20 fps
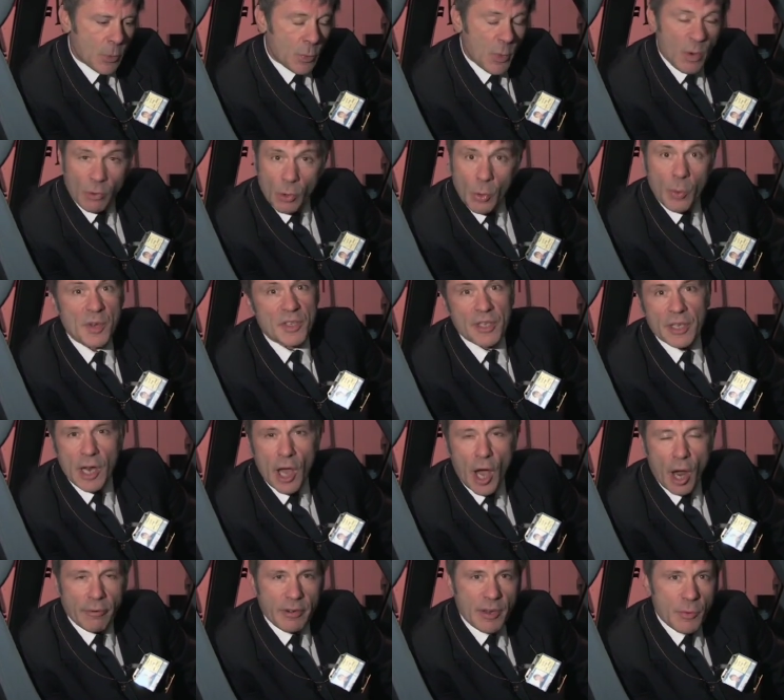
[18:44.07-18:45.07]
We're always in a
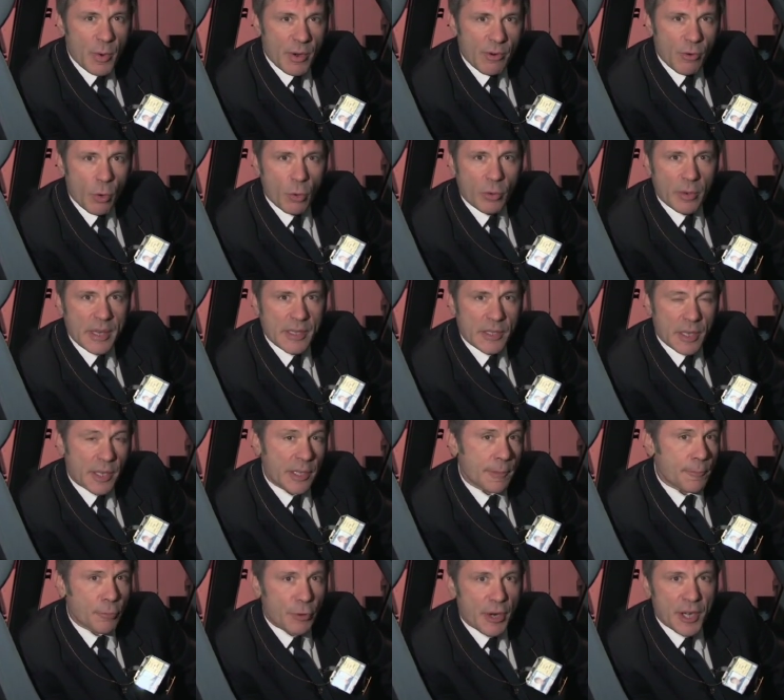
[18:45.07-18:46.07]
hurry, we're always
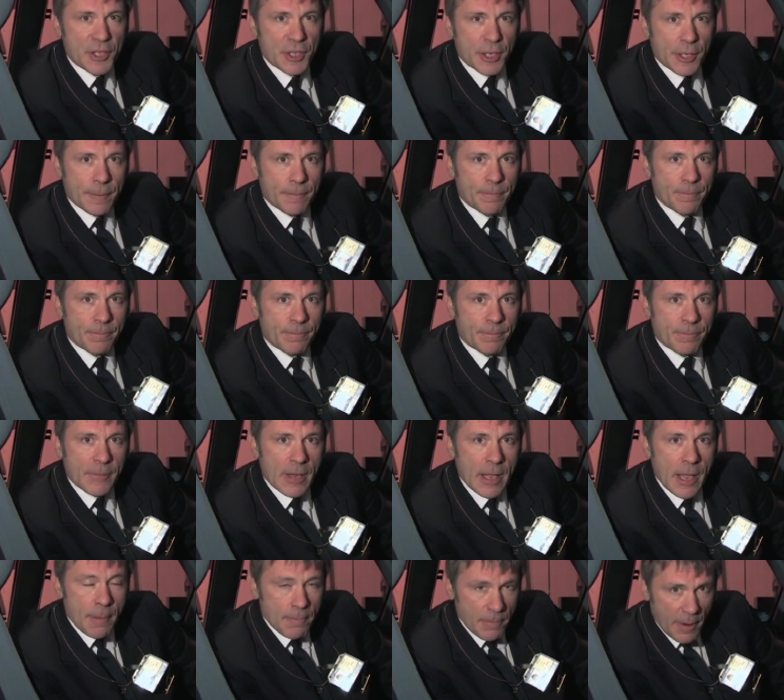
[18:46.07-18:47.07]
under pressure.
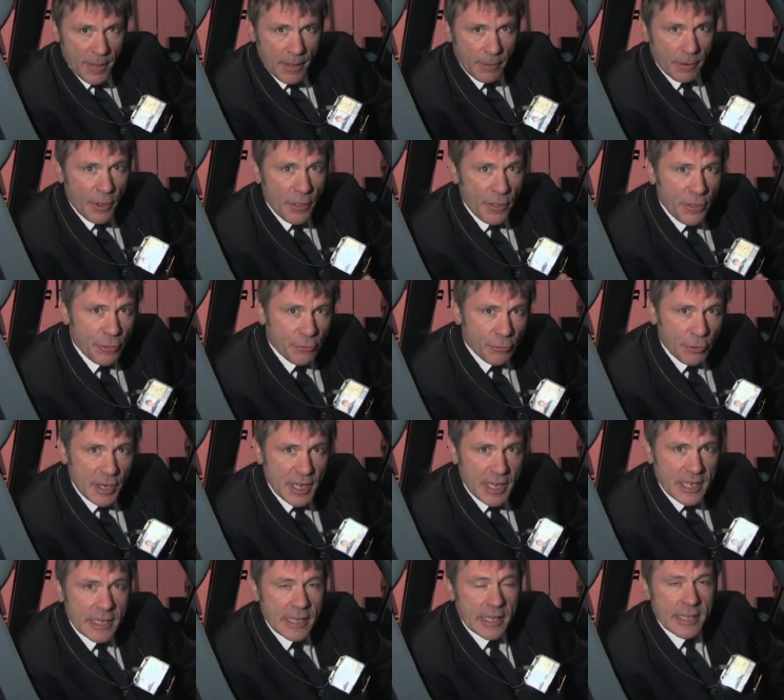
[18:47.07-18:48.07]
But there are
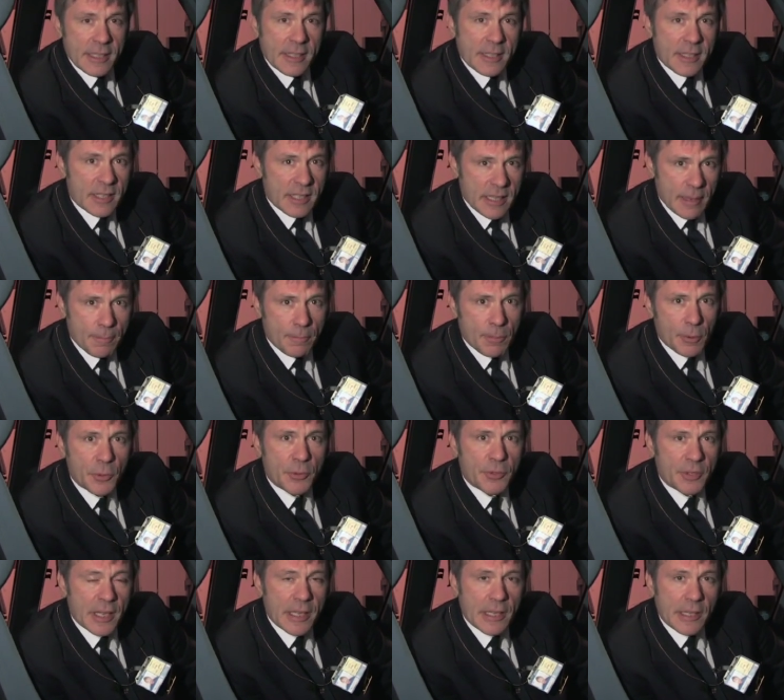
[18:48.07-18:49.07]
three simple
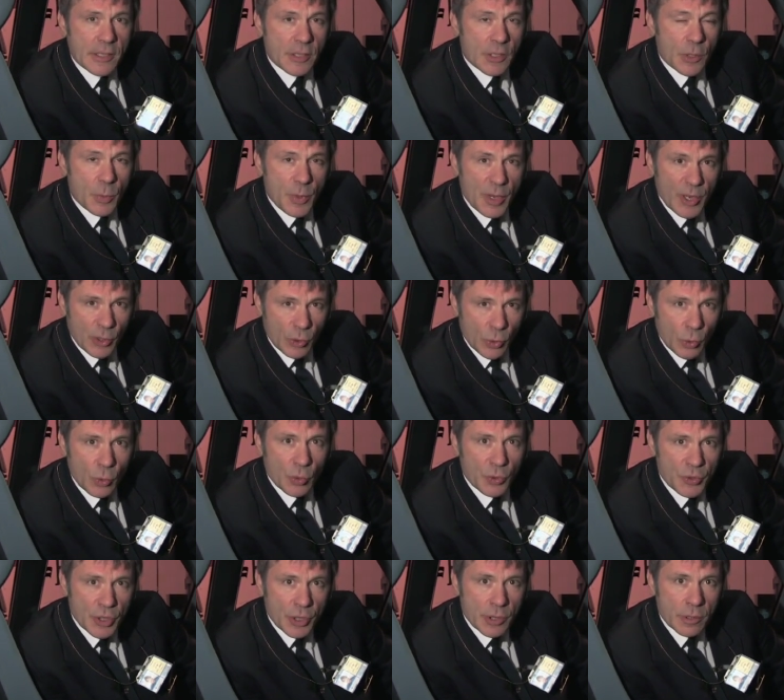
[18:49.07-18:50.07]
things that we can
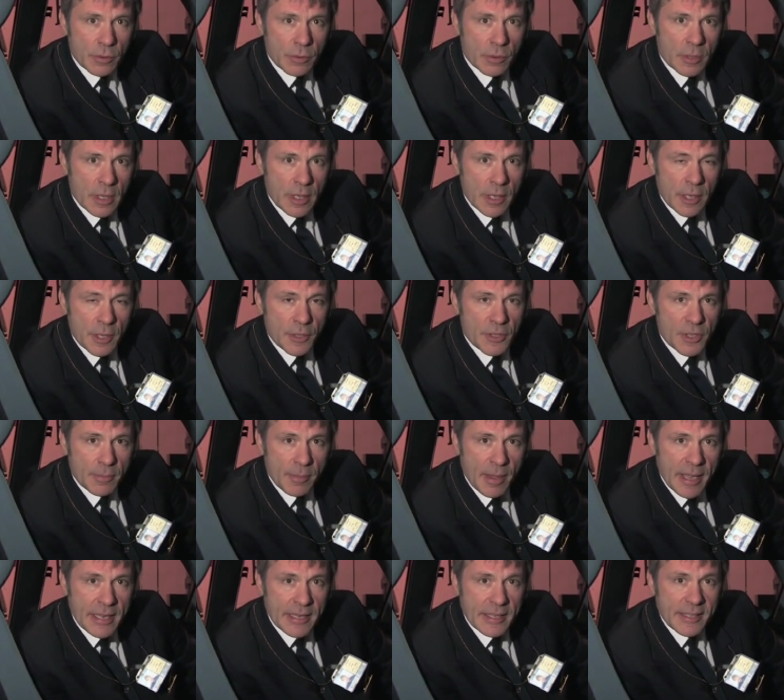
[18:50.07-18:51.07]
all do to
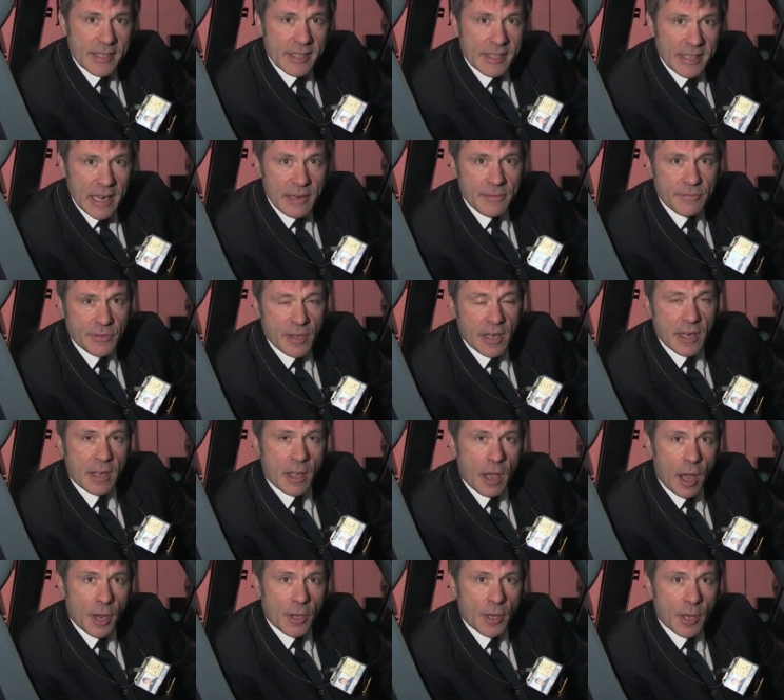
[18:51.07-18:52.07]
make safety
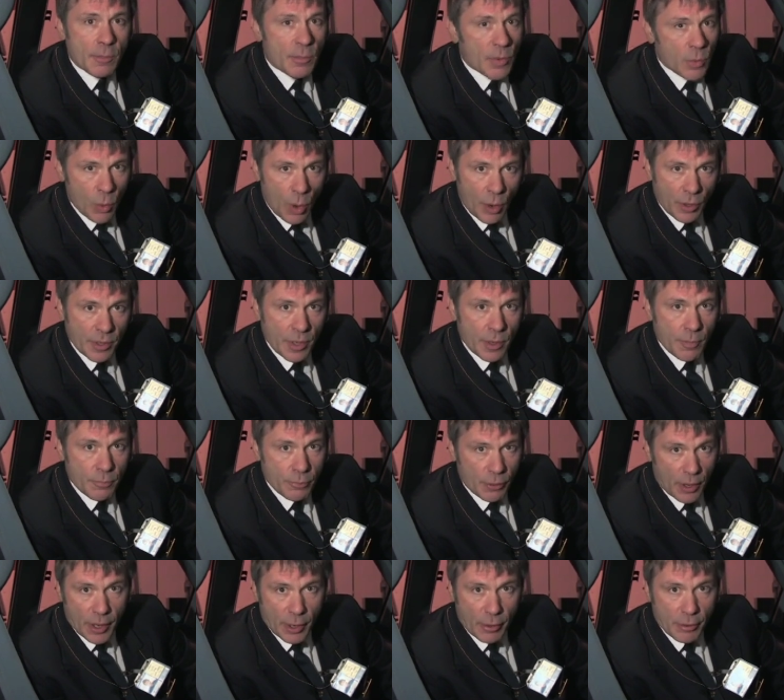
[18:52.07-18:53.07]
our number one
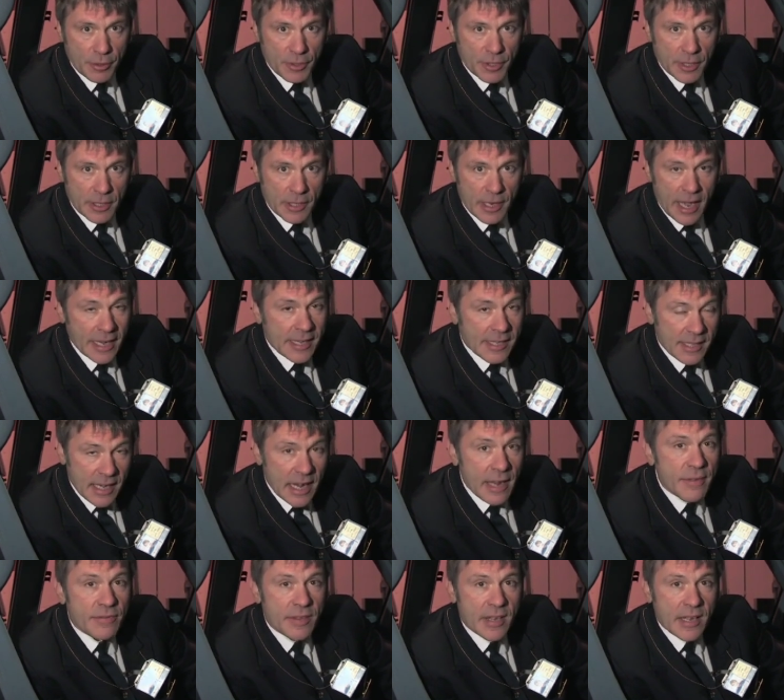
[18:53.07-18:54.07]
priority. And
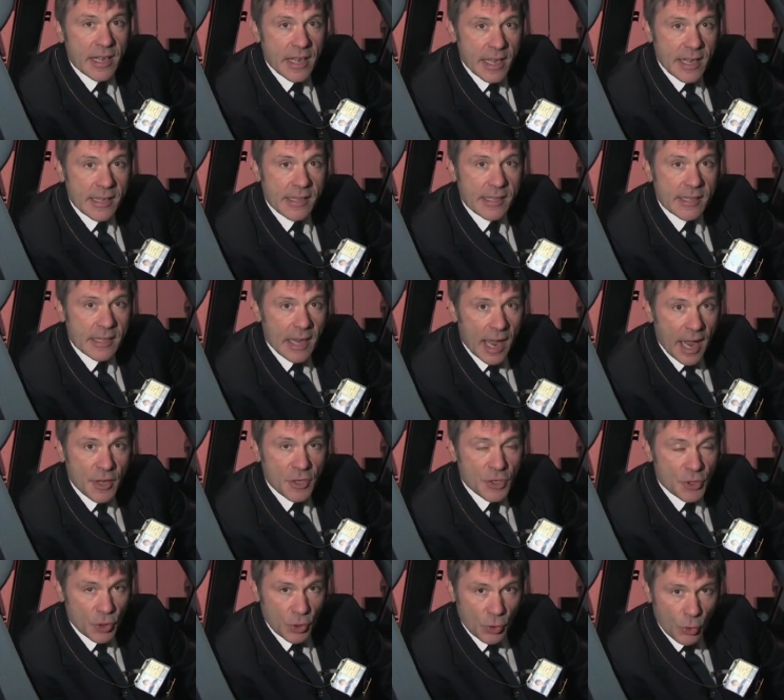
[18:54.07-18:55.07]
safety is
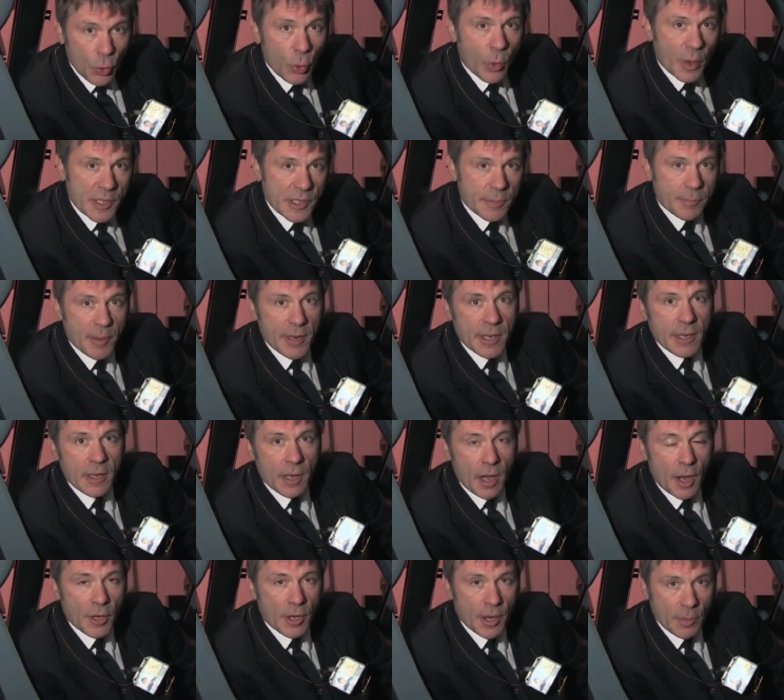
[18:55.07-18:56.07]
and should always be
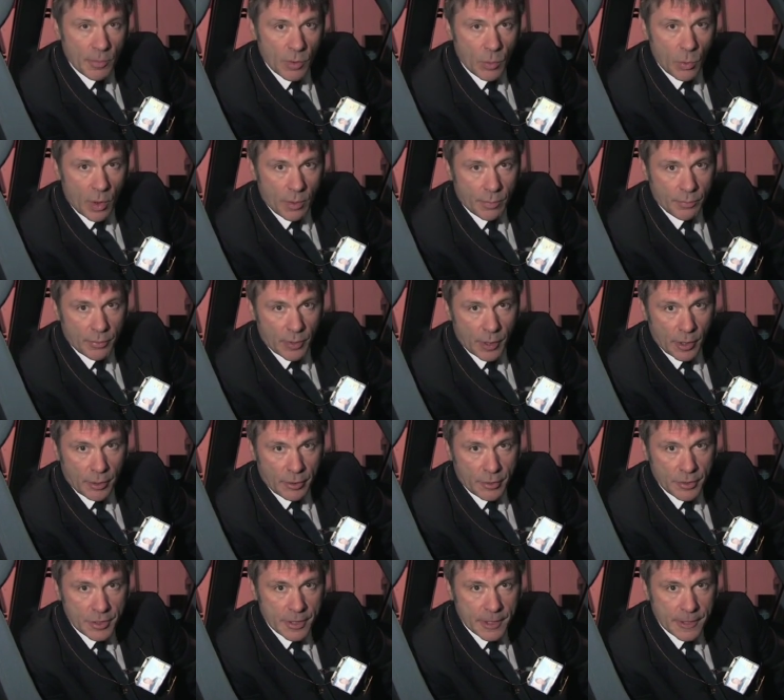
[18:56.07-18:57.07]
our number one
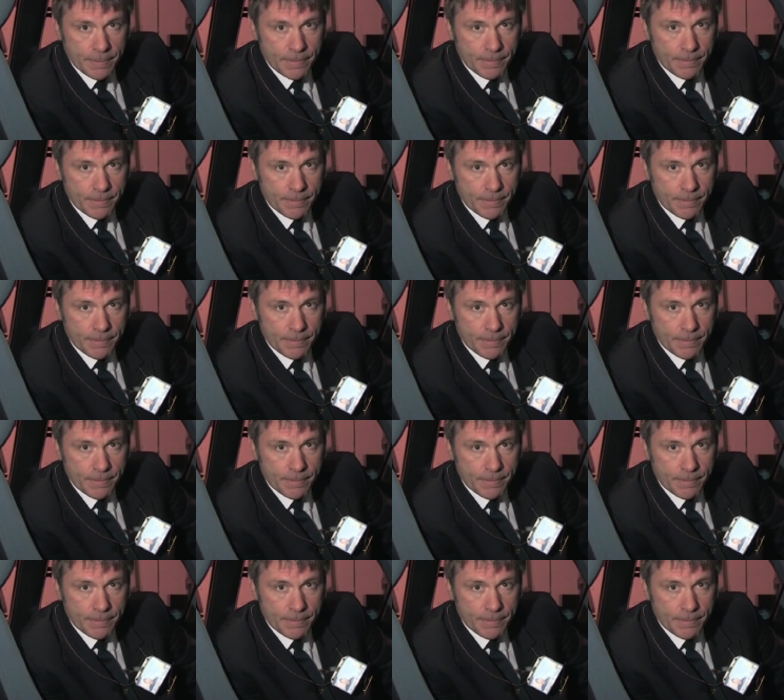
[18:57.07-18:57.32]
priority.